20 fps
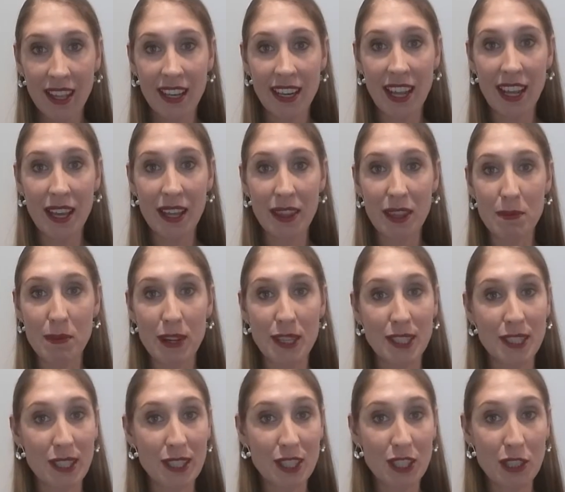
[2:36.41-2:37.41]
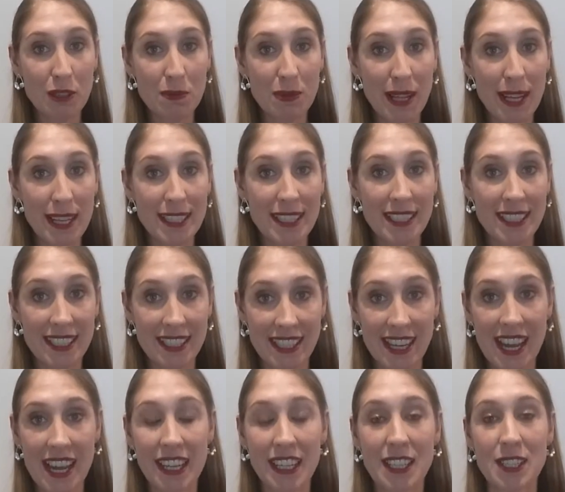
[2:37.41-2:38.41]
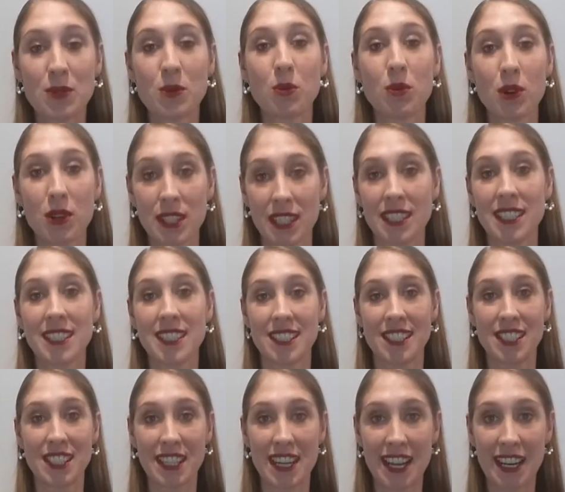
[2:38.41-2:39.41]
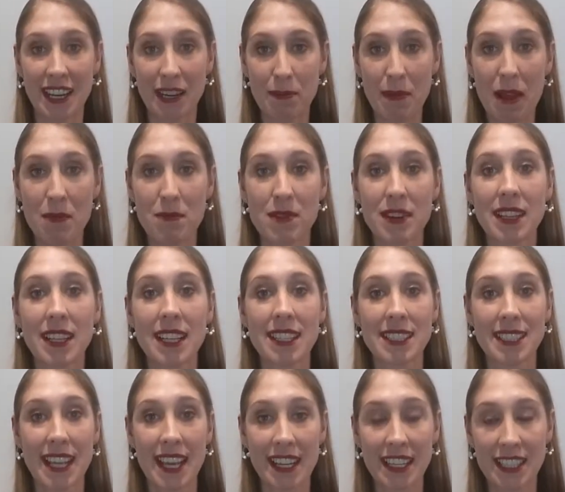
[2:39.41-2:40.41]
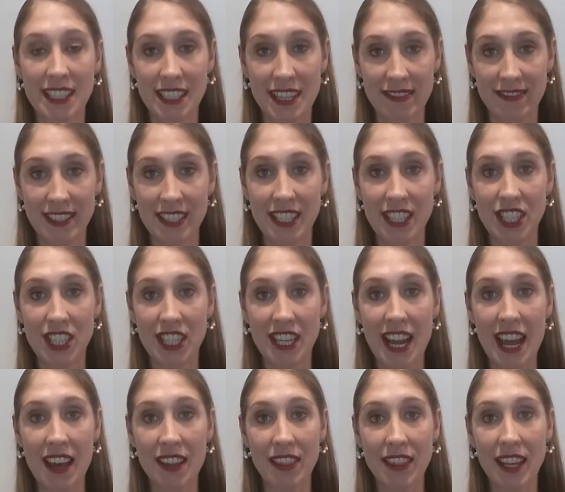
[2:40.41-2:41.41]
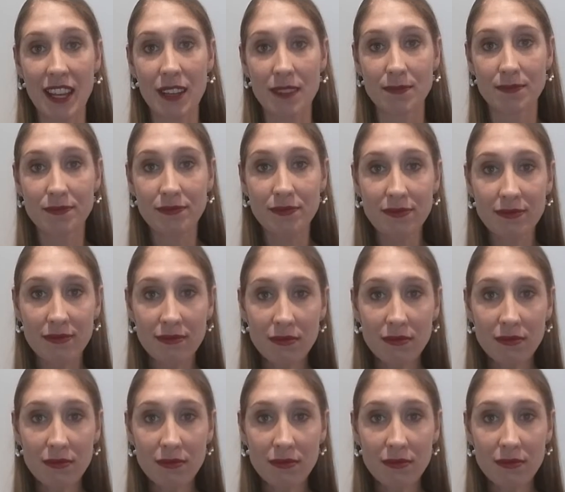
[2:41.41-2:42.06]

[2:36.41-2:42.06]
Now, the most logical place to start is, what is genetic memory? Let's get a definition out there.